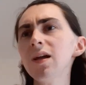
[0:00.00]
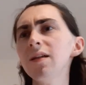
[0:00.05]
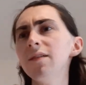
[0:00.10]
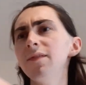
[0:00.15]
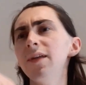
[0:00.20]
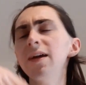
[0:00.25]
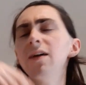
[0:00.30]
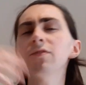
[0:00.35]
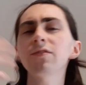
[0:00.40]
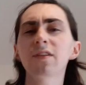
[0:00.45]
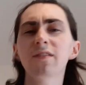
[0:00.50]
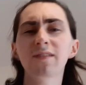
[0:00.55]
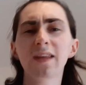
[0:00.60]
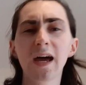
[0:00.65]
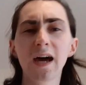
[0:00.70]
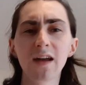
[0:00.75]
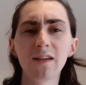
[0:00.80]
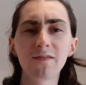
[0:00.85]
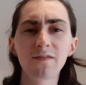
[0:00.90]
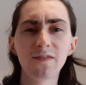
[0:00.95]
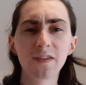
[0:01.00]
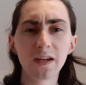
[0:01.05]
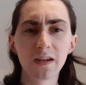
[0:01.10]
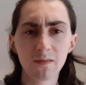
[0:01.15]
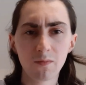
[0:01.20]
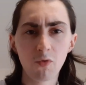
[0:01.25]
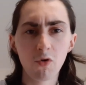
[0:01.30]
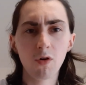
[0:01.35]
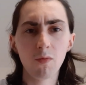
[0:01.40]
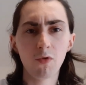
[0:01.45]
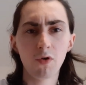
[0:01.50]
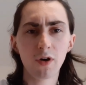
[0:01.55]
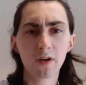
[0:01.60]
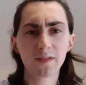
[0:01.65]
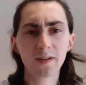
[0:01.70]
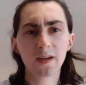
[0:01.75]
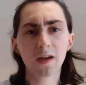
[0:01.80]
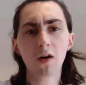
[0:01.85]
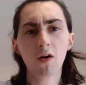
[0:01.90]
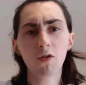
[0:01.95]
they understand things more and more
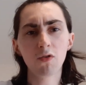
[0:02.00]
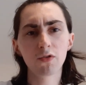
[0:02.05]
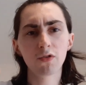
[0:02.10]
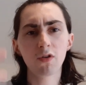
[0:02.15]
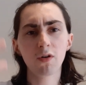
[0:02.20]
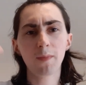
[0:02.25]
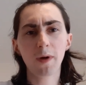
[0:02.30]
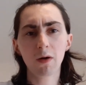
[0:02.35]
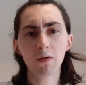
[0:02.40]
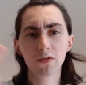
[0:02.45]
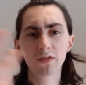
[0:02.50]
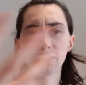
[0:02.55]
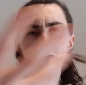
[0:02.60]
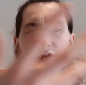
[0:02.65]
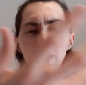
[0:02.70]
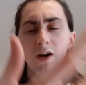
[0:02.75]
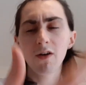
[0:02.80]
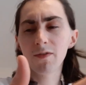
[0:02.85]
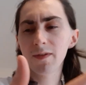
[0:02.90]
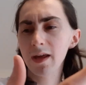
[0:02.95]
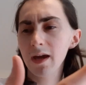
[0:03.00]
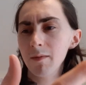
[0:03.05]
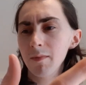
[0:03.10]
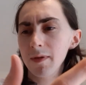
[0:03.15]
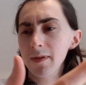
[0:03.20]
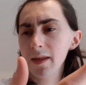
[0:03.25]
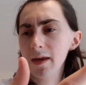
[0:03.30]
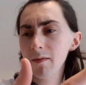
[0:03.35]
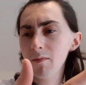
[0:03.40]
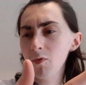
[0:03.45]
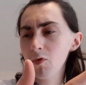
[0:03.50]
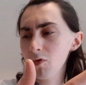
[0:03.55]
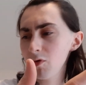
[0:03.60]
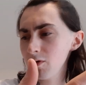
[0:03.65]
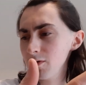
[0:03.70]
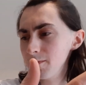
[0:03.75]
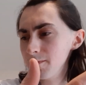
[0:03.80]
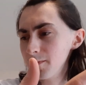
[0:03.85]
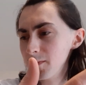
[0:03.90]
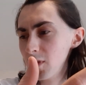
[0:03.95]
as they get older about what's around them, and they're
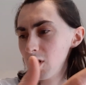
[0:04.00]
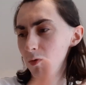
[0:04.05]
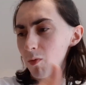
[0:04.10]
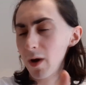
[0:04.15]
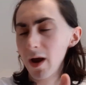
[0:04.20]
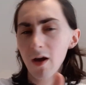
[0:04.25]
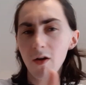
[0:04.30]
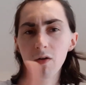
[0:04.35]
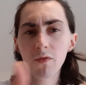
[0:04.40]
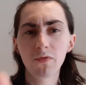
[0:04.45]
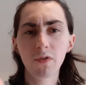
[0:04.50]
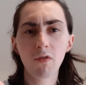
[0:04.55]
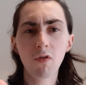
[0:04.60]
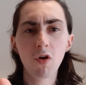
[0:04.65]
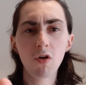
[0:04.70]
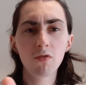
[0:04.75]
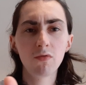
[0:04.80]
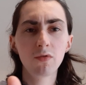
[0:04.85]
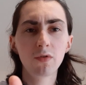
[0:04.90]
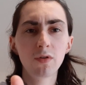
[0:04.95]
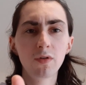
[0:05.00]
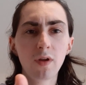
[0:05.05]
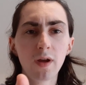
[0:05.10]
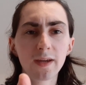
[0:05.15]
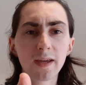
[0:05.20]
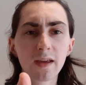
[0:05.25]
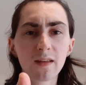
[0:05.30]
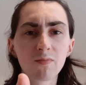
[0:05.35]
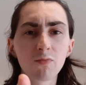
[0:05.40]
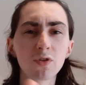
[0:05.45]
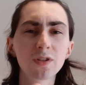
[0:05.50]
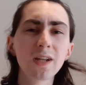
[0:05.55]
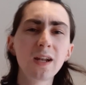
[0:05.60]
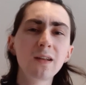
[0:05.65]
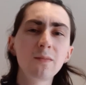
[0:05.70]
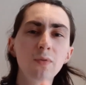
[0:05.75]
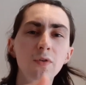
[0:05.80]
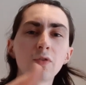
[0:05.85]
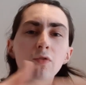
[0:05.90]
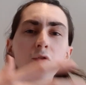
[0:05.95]
more aware of their own, I guess,
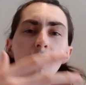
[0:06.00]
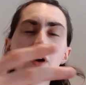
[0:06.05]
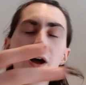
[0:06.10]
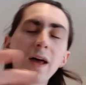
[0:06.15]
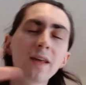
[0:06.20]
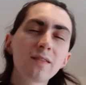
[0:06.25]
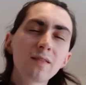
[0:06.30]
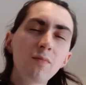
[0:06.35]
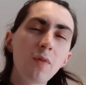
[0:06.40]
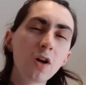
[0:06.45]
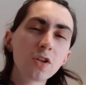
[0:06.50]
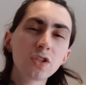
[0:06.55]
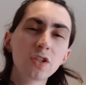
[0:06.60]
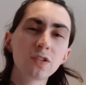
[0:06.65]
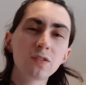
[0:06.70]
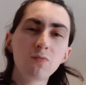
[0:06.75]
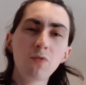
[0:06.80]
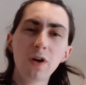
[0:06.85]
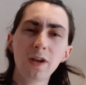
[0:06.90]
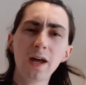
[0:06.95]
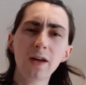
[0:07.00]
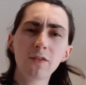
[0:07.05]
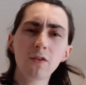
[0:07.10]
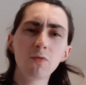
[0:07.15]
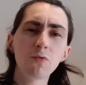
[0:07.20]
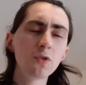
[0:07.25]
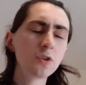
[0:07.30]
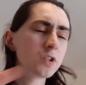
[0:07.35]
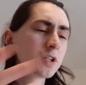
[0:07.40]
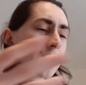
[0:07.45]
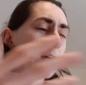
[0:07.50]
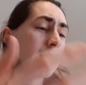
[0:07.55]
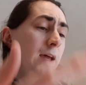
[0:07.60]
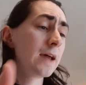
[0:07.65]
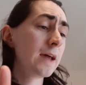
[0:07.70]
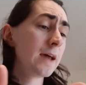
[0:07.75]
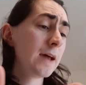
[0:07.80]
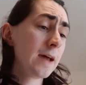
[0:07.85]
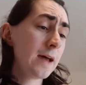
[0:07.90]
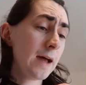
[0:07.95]
mortality, but not as much as what an adult would.
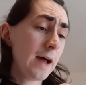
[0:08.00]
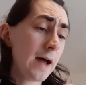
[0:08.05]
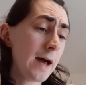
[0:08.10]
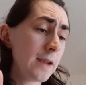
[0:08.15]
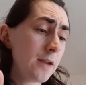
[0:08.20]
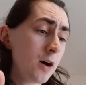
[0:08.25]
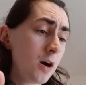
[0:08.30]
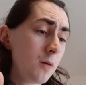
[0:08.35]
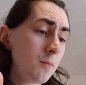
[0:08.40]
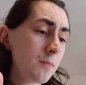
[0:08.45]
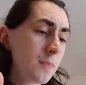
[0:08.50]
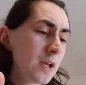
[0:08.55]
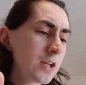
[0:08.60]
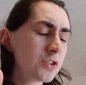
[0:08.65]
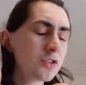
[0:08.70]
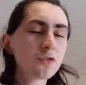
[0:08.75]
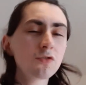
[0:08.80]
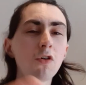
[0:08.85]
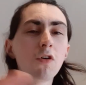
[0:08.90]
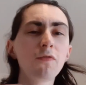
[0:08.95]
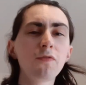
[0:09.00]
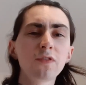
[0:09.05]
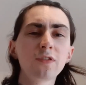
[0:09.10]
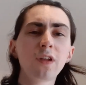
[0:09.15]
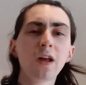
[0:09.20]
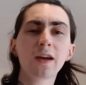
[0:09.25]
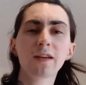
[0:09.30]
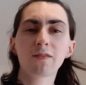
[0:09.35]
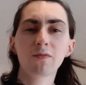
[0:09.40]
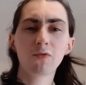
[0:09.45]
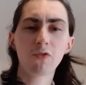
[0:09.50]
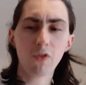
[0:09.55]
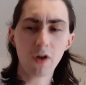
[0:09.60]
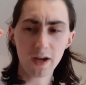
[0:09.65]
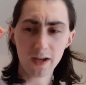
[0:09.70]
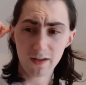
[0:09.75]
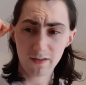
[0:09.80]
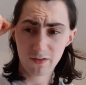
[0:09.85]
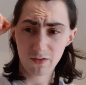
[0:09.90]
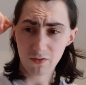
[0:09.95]
And it just offers like some
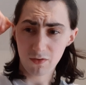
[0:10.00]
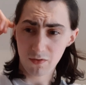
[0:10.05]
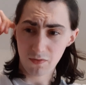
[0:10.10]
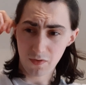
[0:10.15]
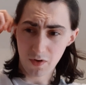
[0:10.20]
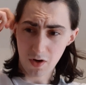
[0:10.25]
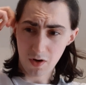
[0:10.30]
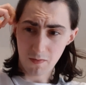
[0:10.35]
great sort of